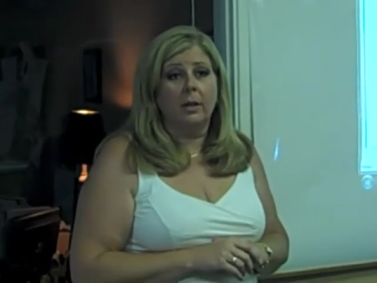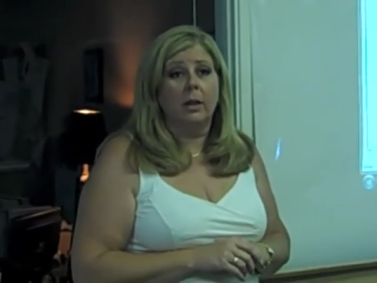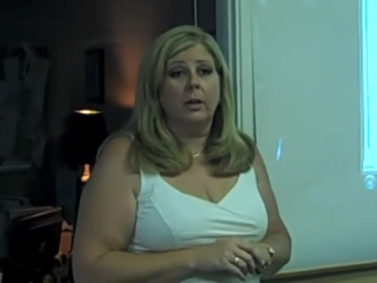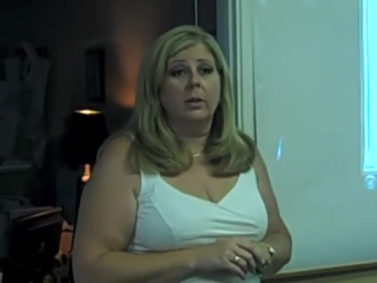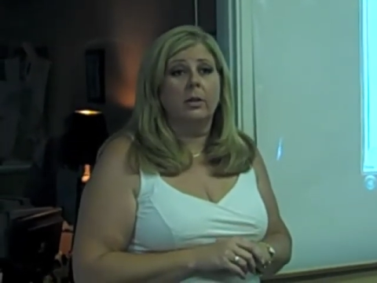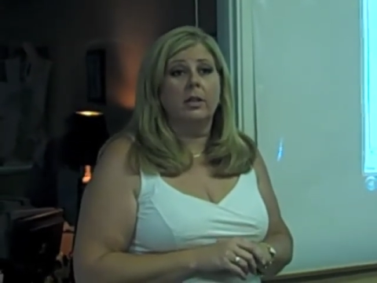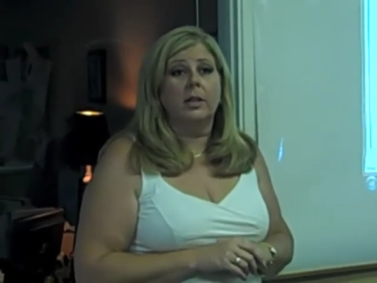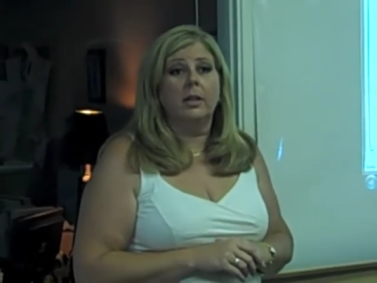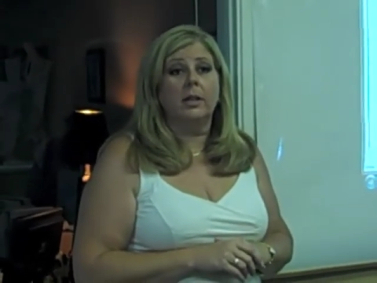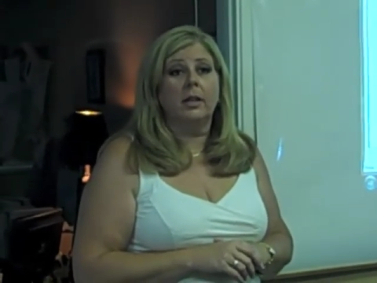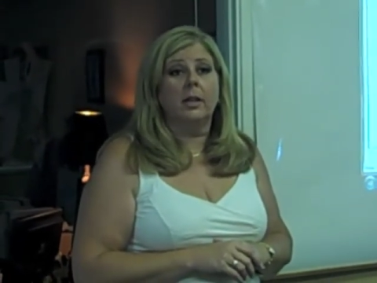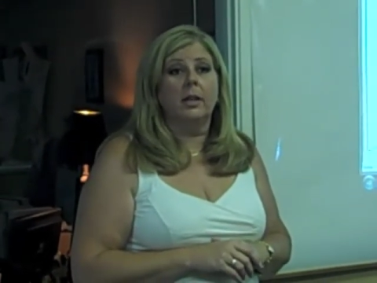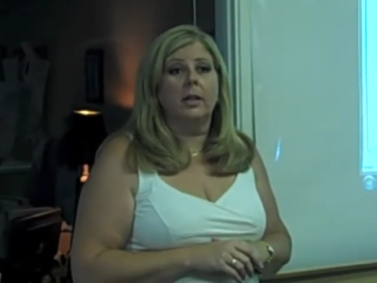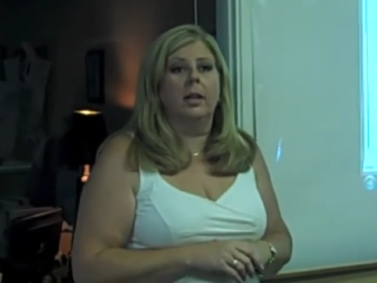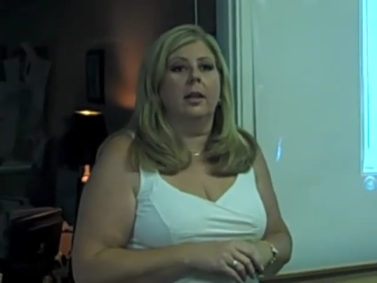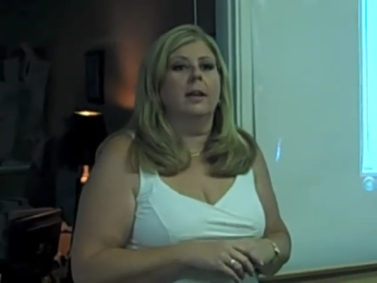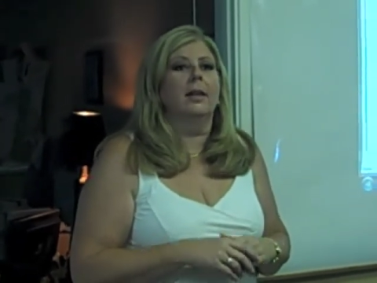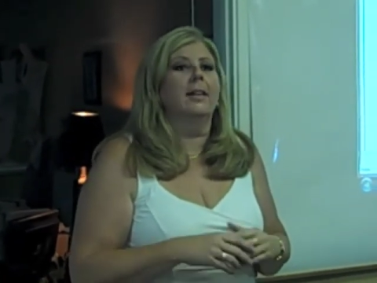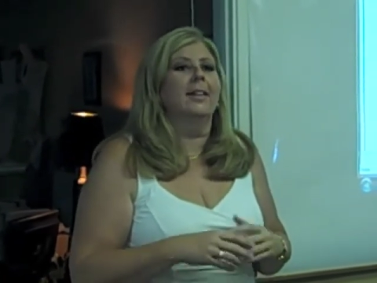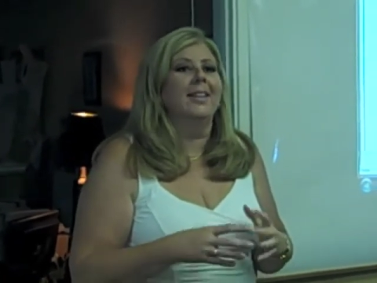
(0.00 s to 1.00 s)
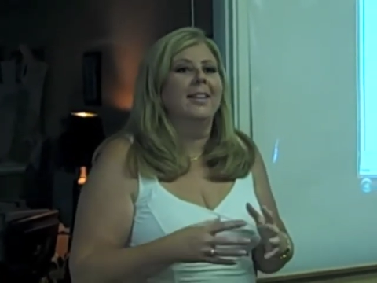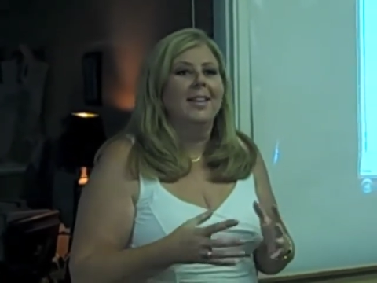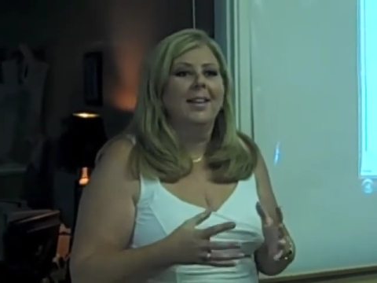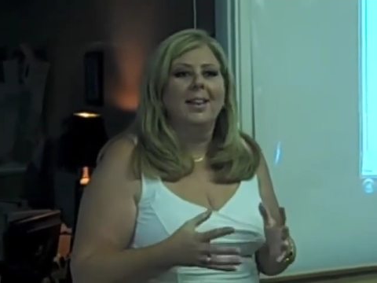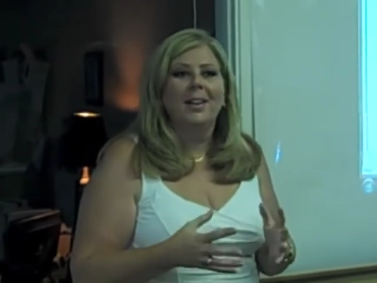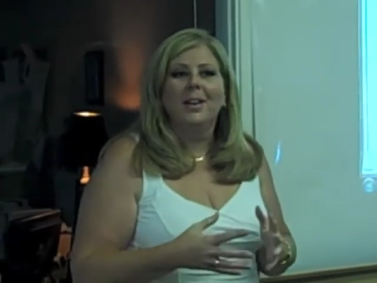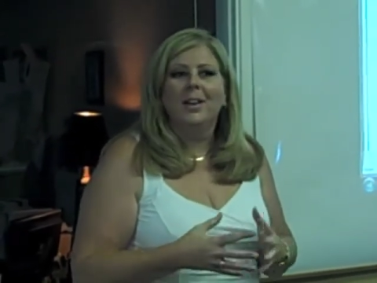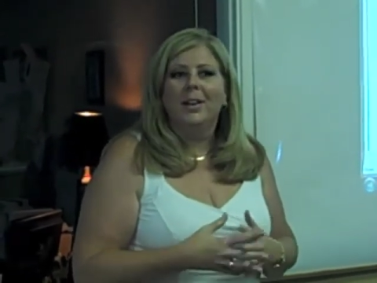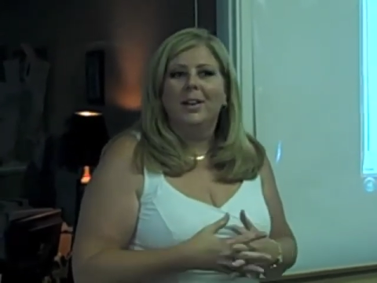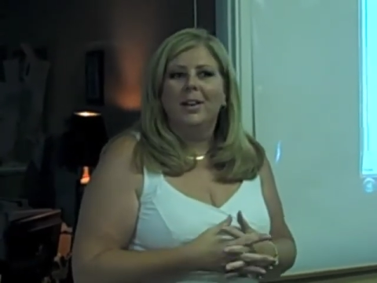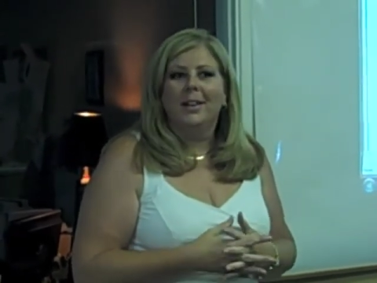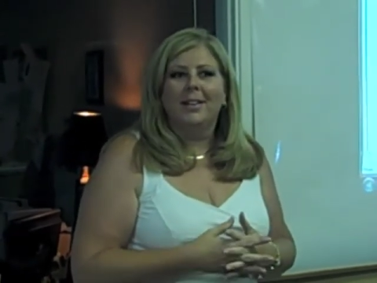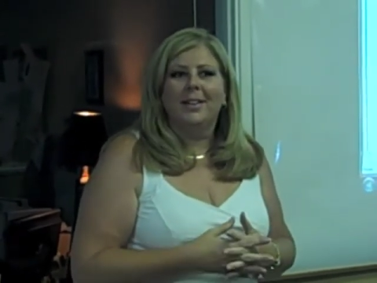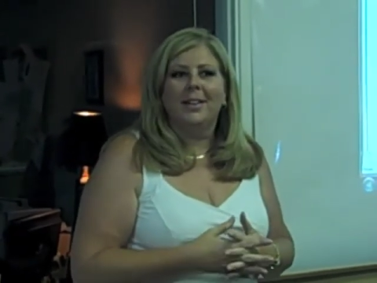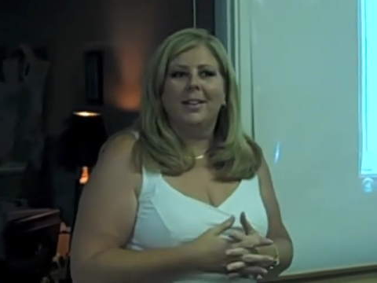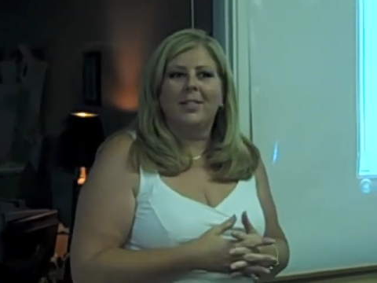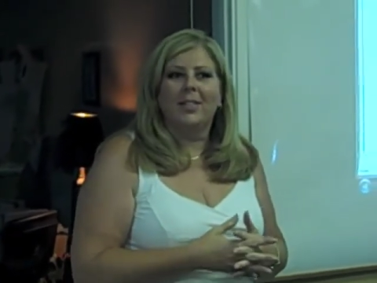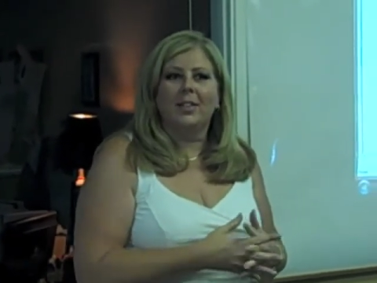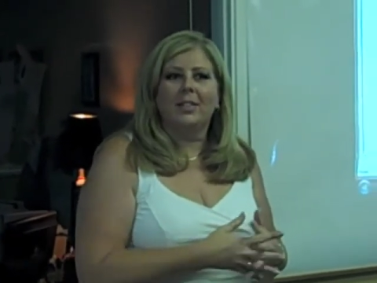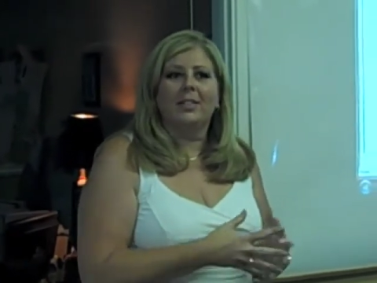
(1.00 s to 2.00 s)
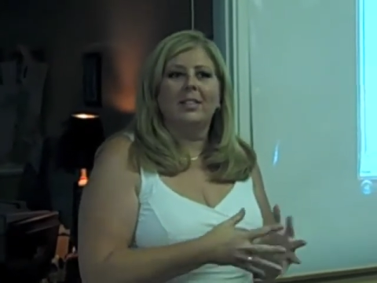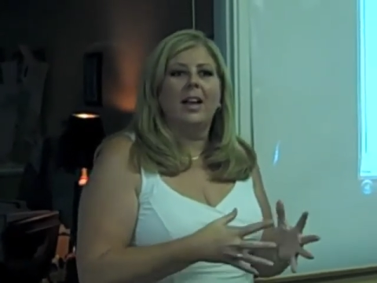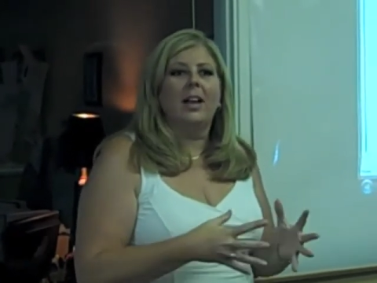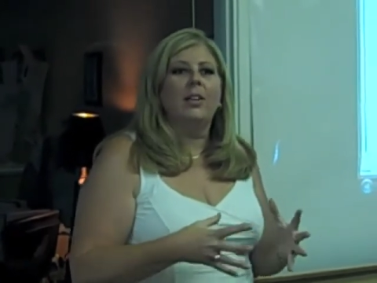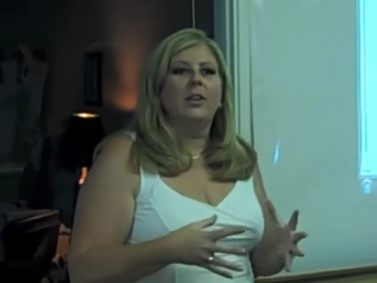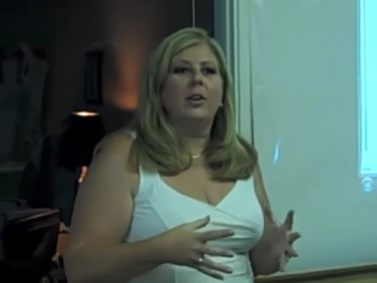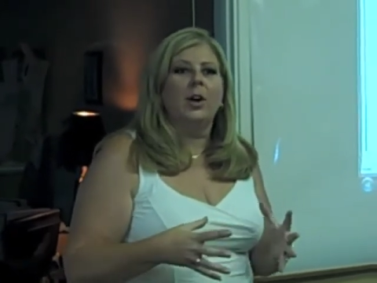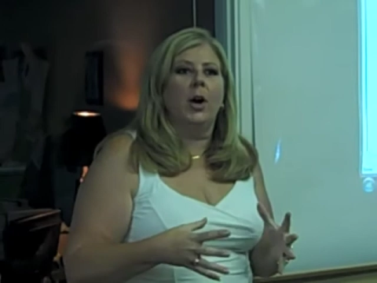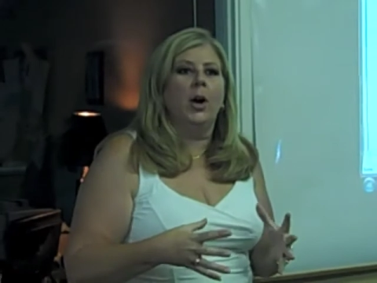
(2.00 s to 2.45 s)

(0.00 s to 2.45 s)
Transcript: Not only did the seller